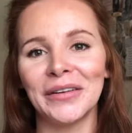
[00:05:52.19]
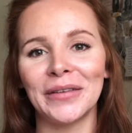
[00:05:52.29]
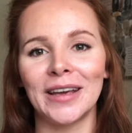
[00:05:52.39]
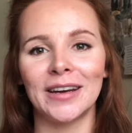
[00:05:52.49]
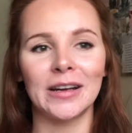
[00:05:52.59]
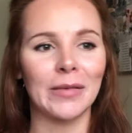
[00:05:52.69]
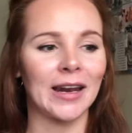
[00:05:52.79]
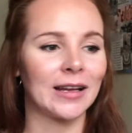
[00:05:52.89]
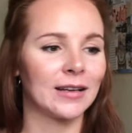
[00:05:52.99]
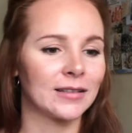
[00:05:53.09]
we ended up
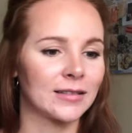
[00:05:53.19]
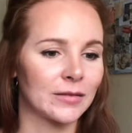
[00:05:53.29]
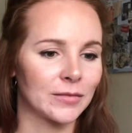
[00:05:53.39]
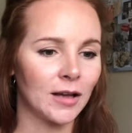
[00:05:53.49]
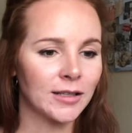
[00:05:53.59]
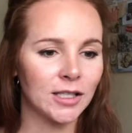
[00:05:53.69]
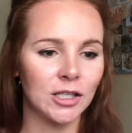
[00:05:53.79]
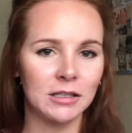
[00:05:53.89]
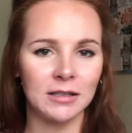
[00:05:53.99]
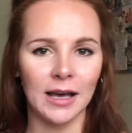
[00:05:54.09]
getting some
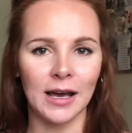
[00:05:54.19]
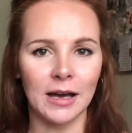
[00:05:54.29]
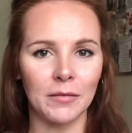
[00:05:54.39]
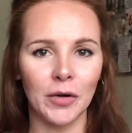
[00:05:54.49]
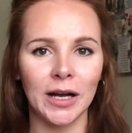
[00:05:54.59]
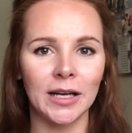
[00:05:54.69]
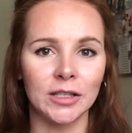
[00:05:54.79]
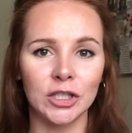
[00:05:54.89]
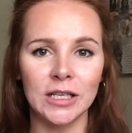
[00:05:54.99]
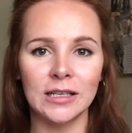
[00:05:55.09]
sausages and bread and
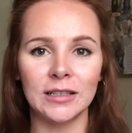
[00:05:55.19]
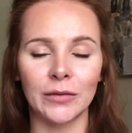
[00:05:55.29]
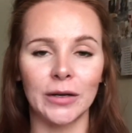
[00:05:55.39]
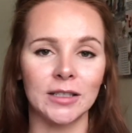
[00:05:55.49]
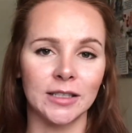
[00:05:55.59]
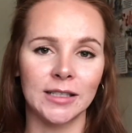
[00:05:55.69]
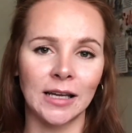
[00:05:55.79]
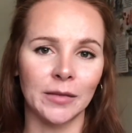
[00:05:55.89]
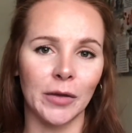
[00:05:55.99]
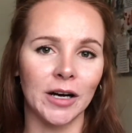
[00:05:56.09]
cheese and went and just sat in
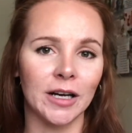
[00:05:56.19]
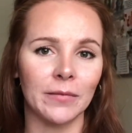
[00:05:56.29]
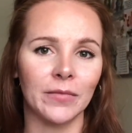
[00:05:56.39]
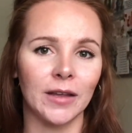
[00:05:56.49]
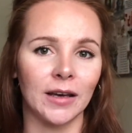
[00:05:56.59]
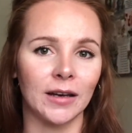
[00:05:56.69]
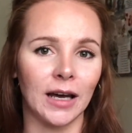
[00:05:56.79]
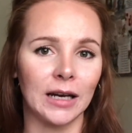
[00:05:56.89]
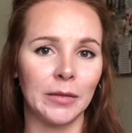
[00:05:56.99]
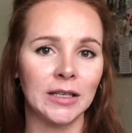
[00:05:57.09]
the park and had
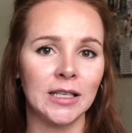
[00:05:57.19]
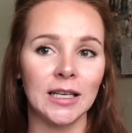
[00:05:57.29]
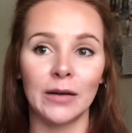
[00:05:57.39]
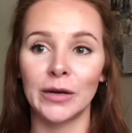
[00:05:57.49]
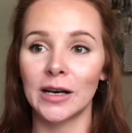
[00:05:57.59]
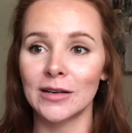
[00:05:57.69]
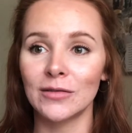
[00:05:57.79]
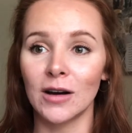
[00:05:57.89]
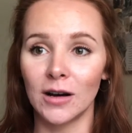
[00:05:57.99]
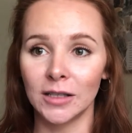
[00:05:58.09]
a picnic, and we hung out
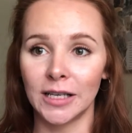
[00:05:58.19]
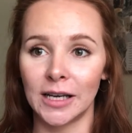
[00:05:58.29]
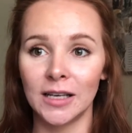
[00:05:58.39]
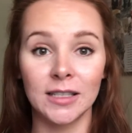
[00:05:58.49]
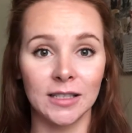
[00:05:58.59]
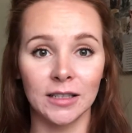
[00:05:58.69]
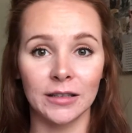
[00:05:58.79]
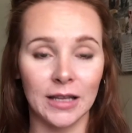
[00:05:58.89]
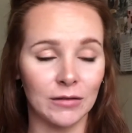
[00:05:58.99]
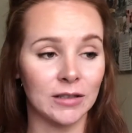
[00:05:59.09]
all day until I
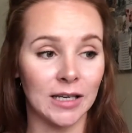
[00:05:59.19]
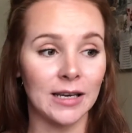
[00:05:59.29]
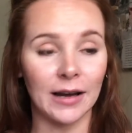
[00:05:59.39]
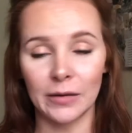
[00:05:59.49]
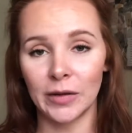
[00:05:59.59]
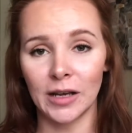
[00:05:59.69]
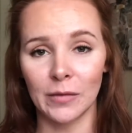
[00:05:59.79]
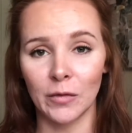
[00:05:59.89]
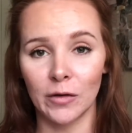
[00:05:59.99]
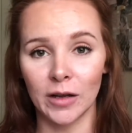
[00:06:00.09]
think it was like 9 p.m. and
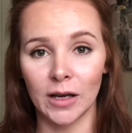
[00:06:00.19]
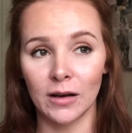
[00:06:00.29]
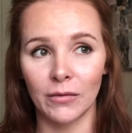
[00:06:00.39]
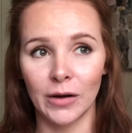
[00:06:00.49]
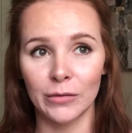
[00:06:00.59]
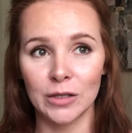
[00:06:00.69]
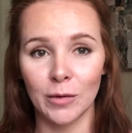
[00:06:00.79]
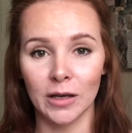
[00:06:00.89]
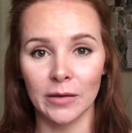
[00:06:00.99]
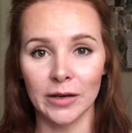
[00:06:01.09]
we were like, well, we should
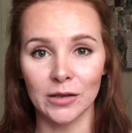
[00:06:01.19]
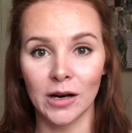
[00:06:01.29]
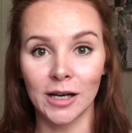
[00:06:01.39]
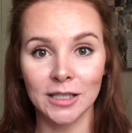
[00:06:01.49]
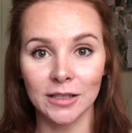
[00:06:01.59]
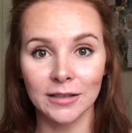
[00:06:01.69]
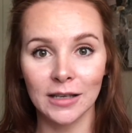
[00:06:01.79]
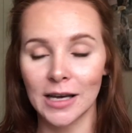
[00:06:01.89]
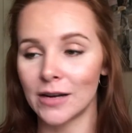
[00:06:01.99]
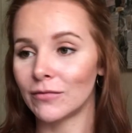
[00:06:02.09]
probably get back to our hostels.
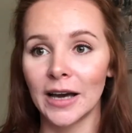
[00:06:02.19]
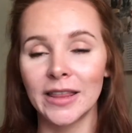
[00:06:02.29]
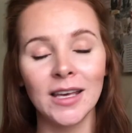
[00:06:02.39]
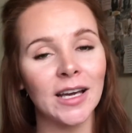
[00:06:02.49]
And I think I